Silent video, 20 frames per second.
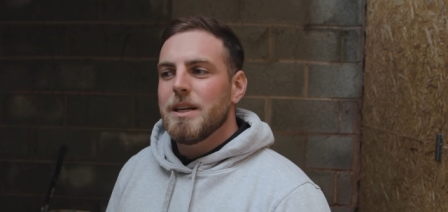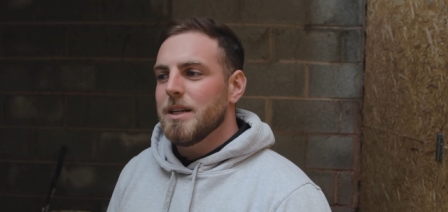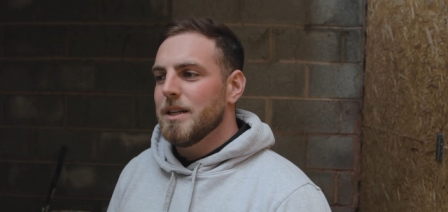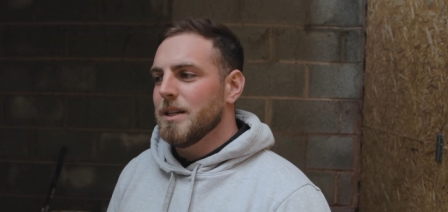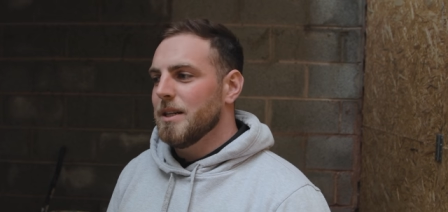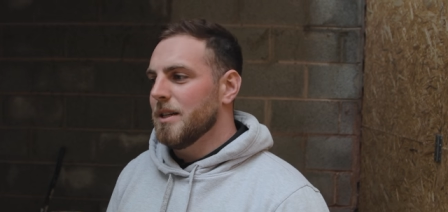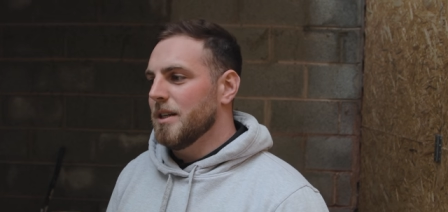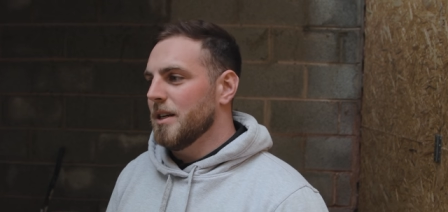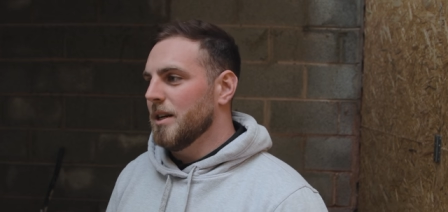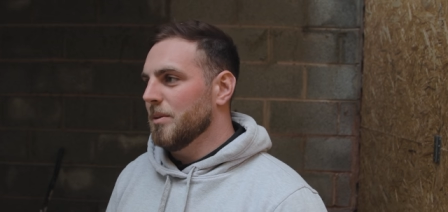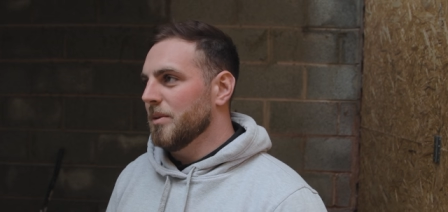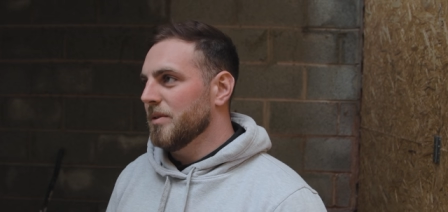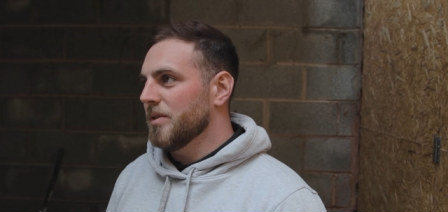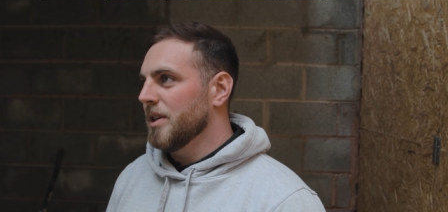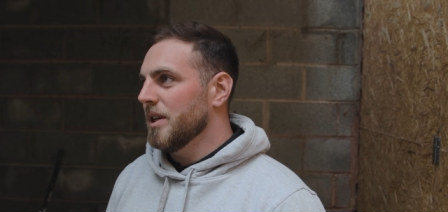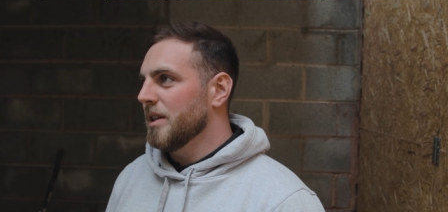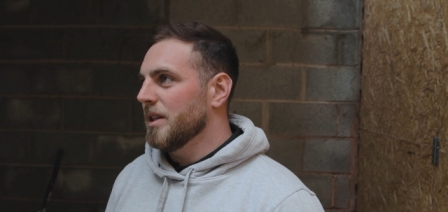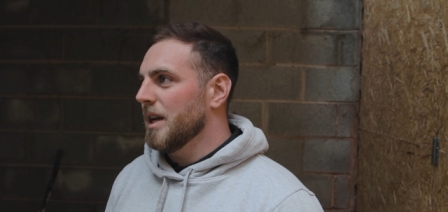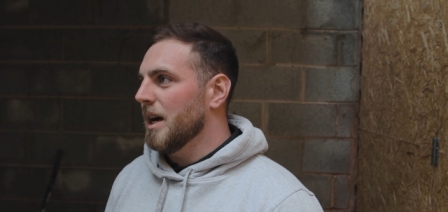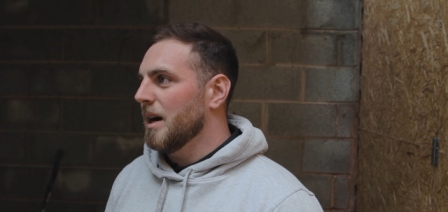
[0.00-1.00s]
We've
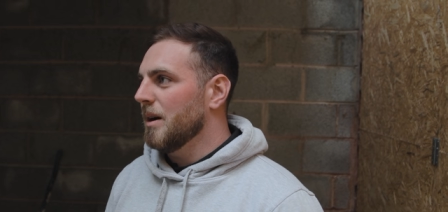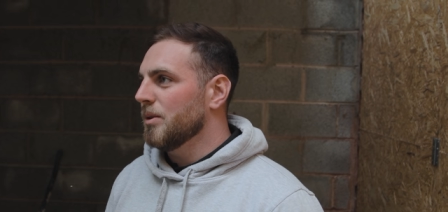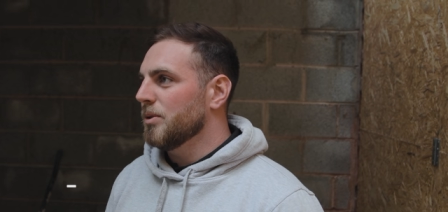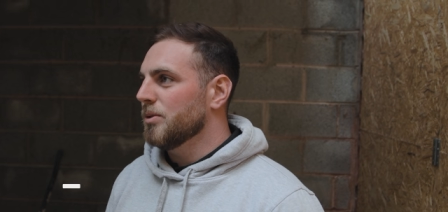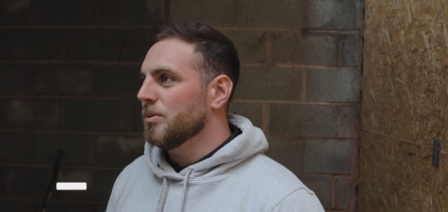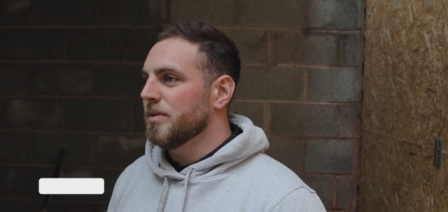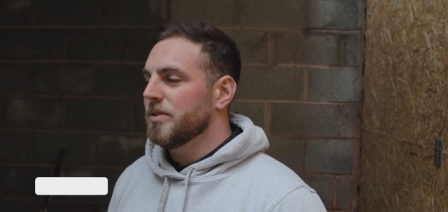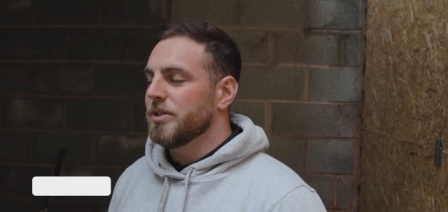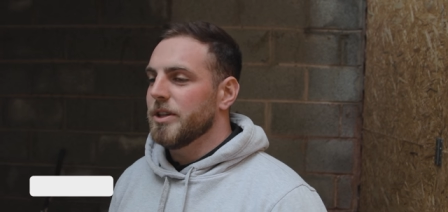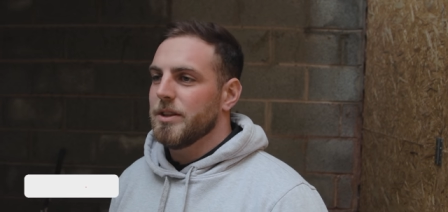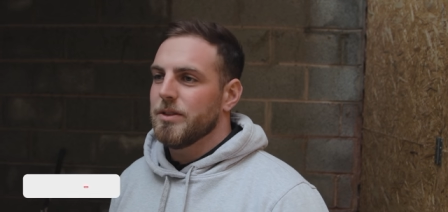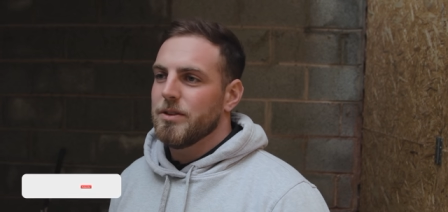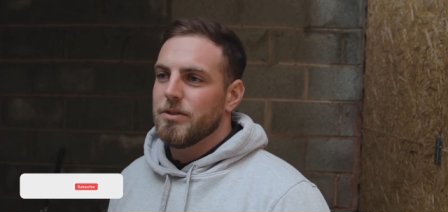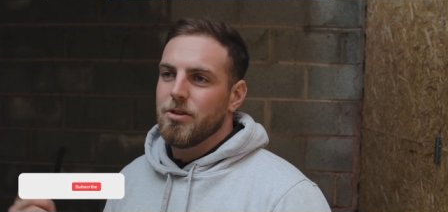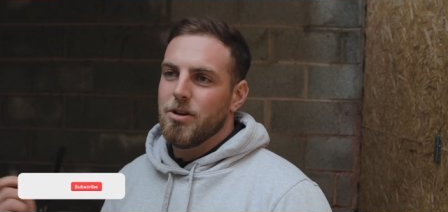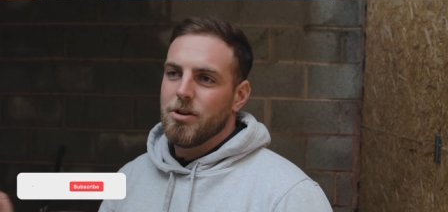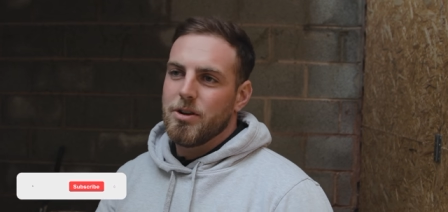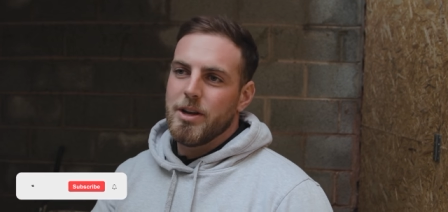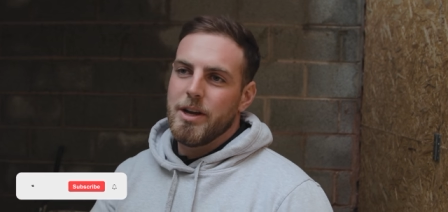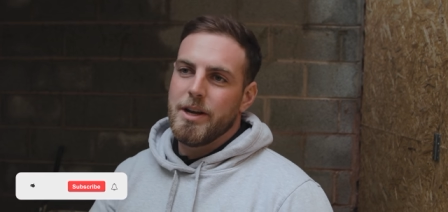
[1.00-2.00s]
seen the house, we've seen the
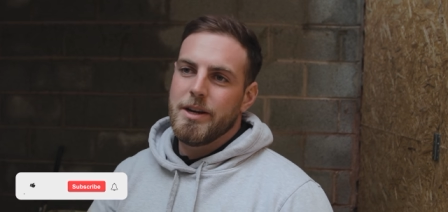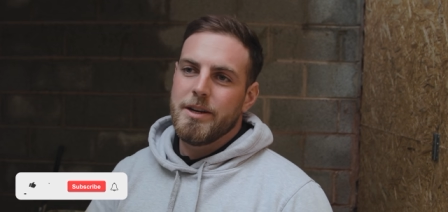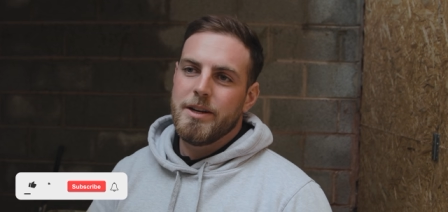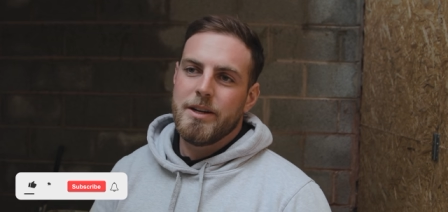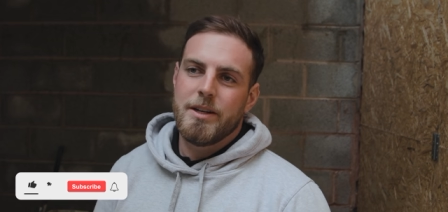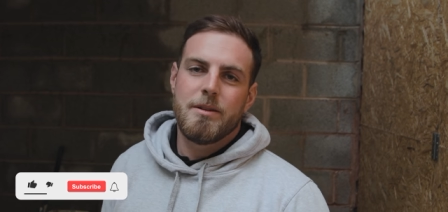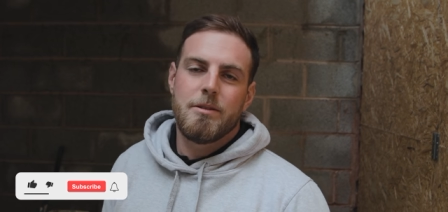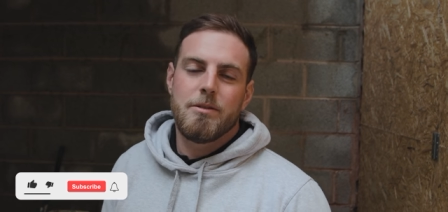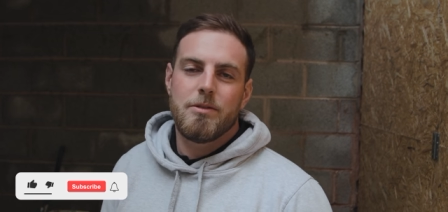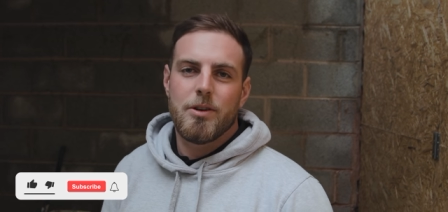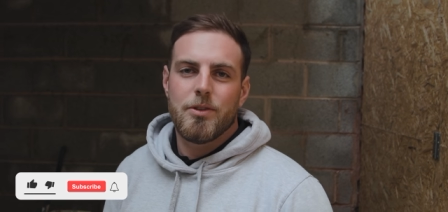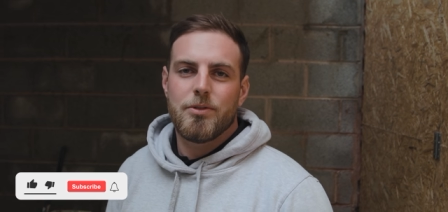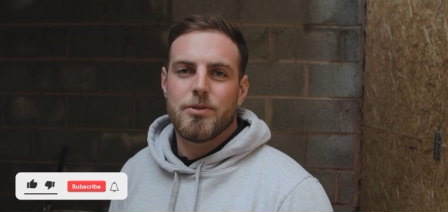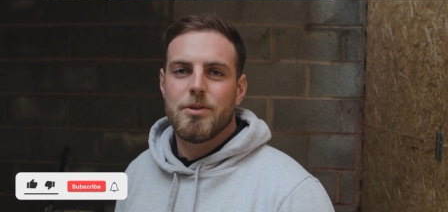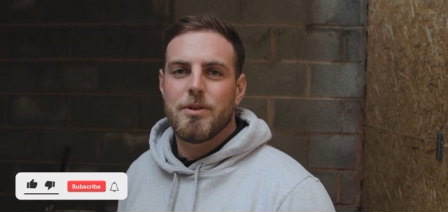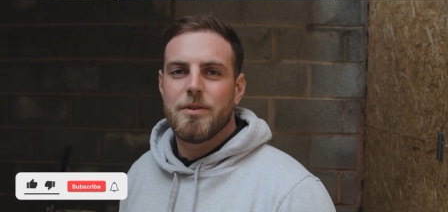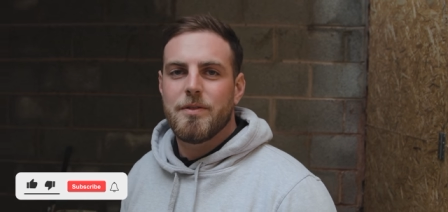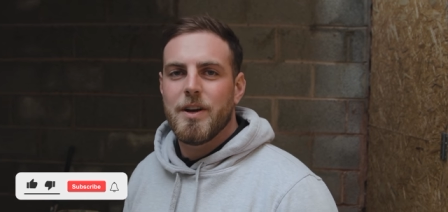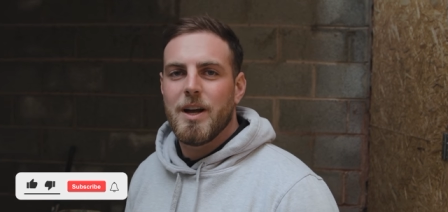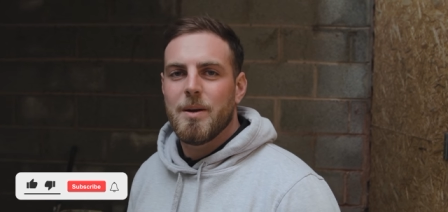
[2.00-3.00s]
rocking, we've got
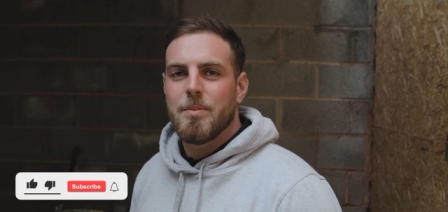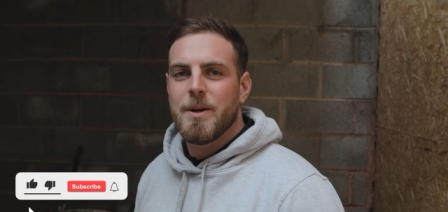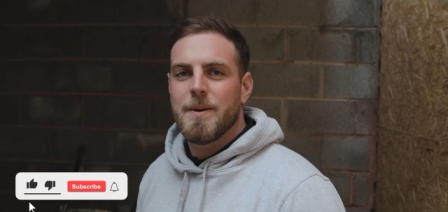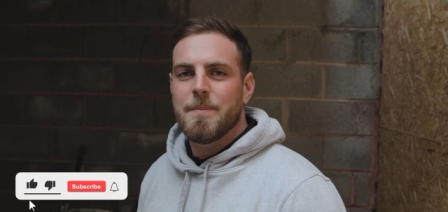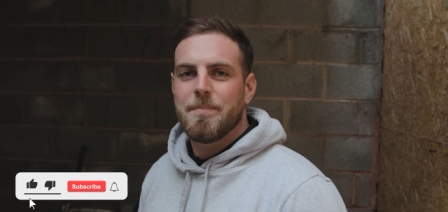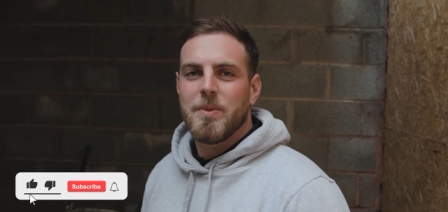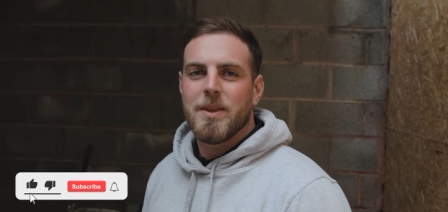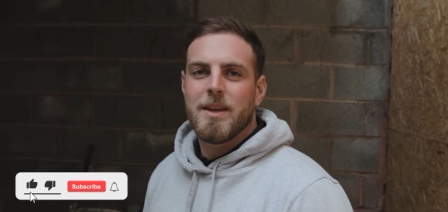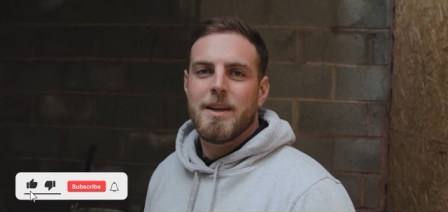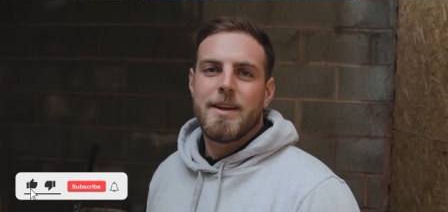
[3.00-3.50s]
through a fair bit.